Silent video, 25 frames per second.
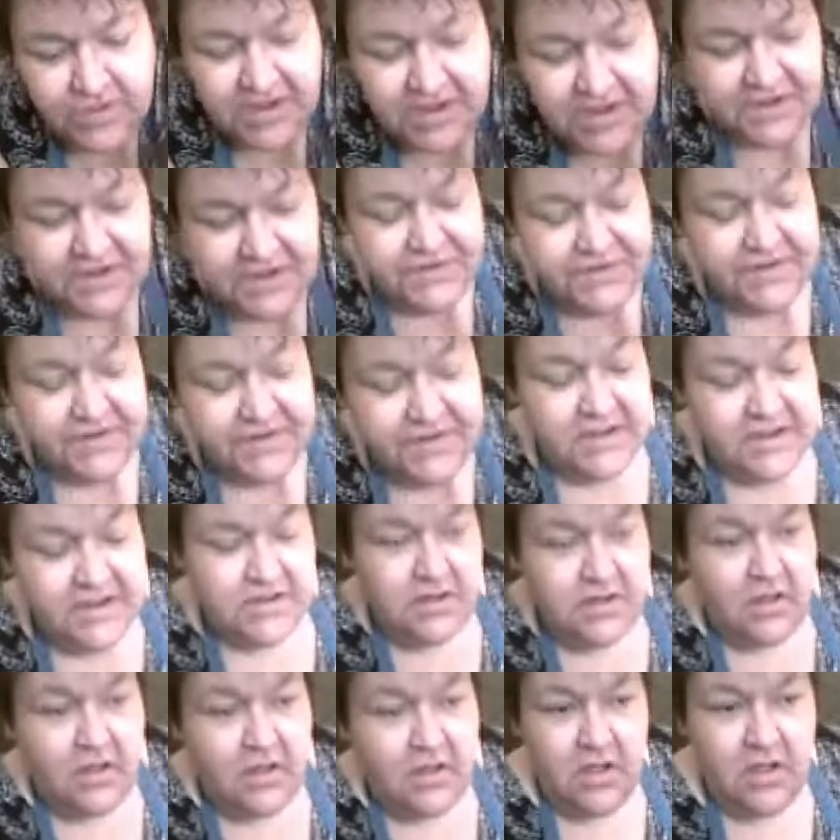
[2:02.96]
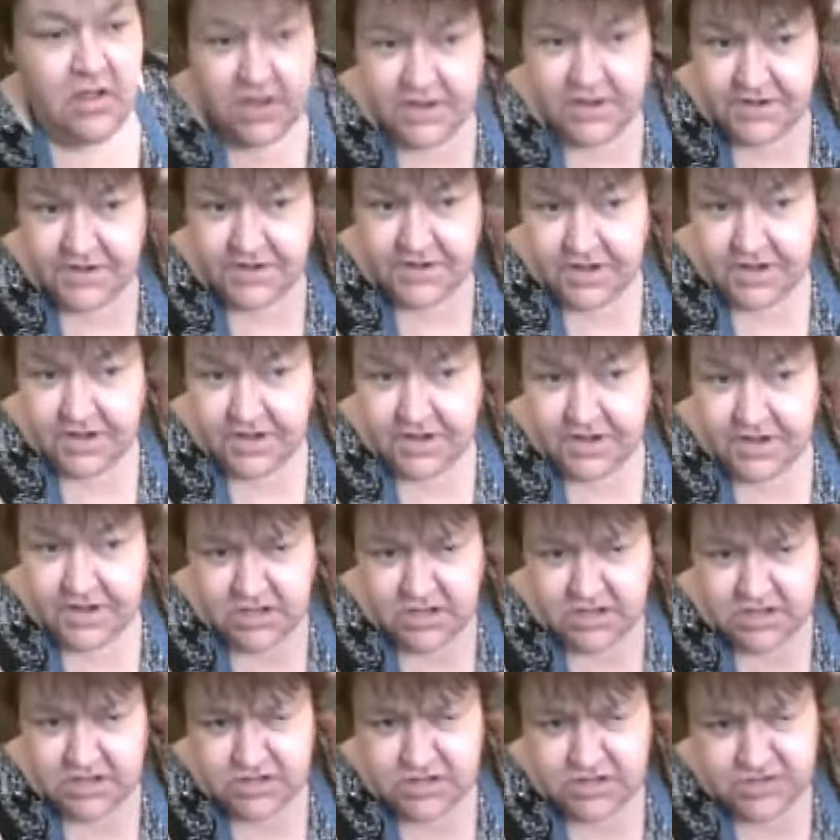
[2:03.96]
I did on
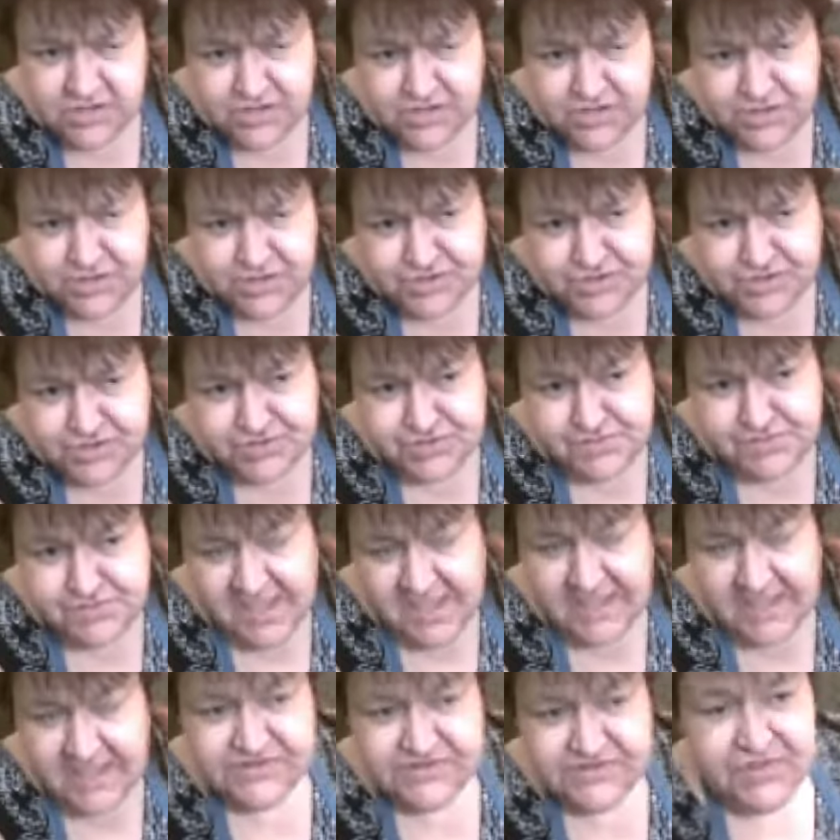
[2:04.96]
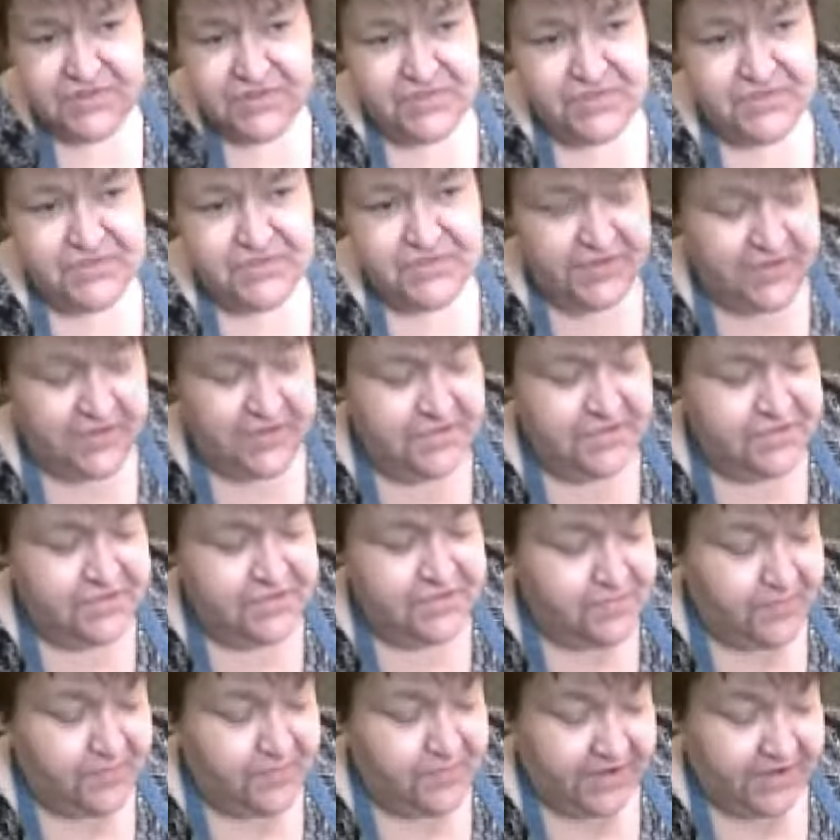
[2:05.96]
some ATCs,
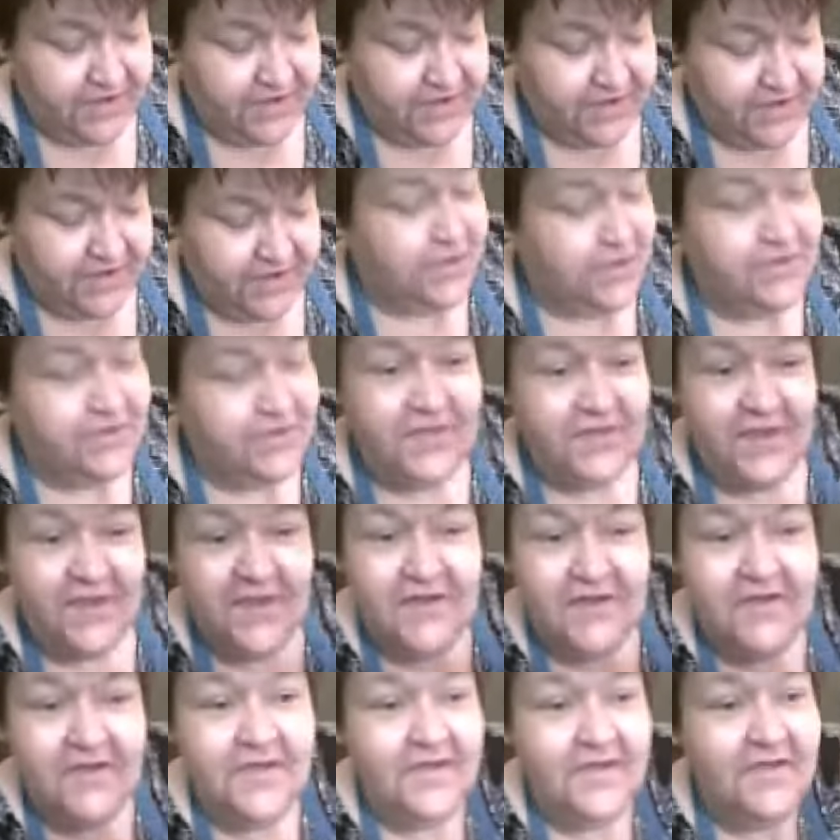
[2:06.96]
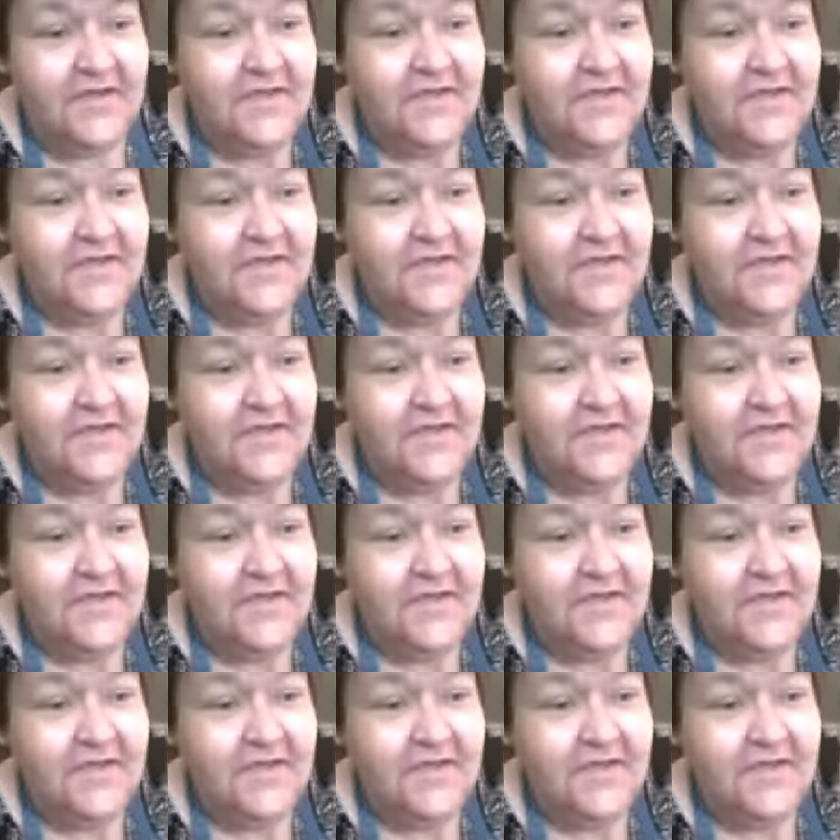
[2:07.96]
but it worked on an